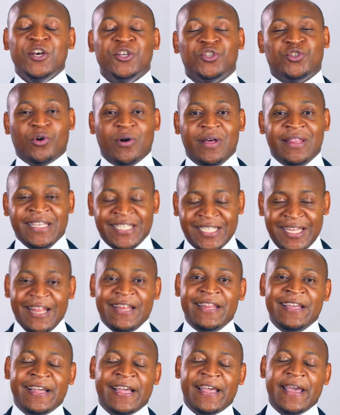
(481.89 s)
So this
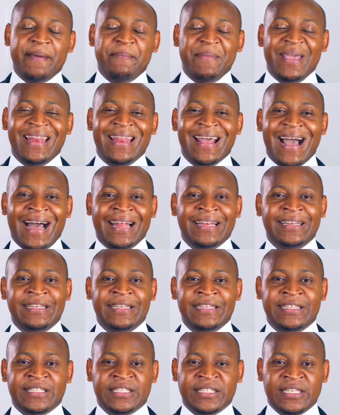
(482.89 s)
lady came in
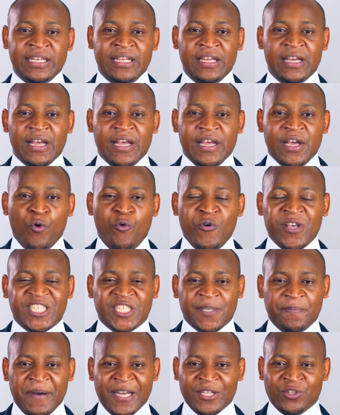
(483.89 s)
and she
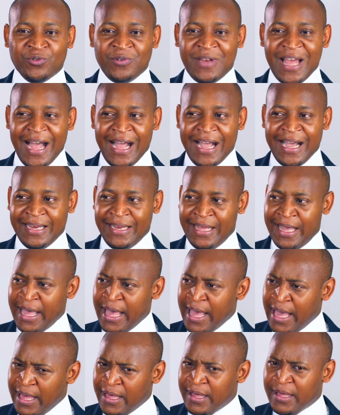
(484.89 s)
whispered to Duncan,
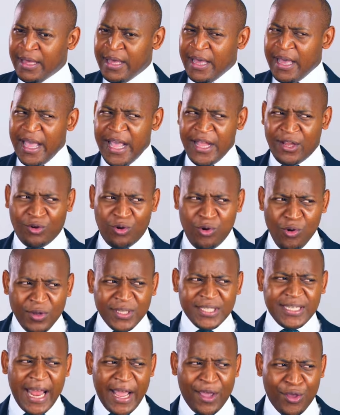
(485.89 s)
it
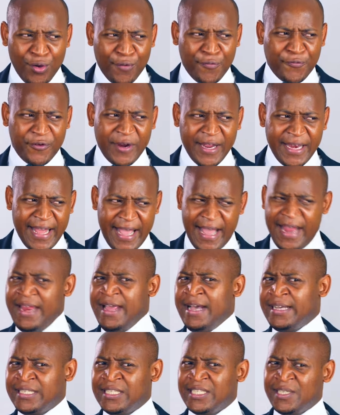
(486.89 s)
looks like your friend
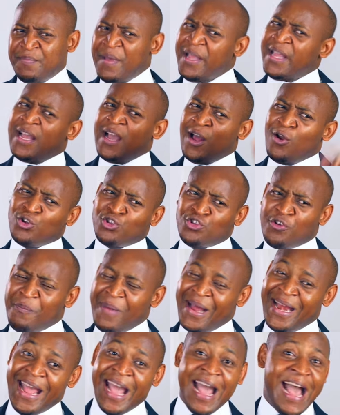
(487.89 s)
Elias is making a lot of
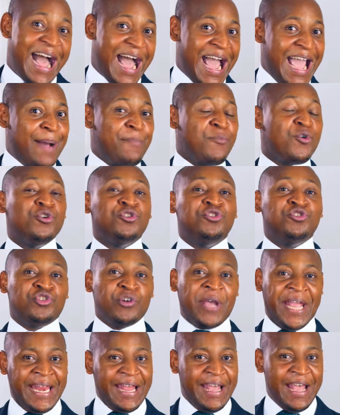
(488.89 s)
money. I am going to
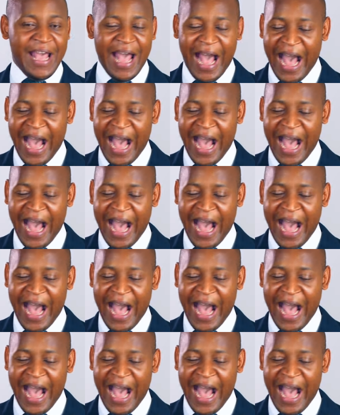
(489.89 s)
join.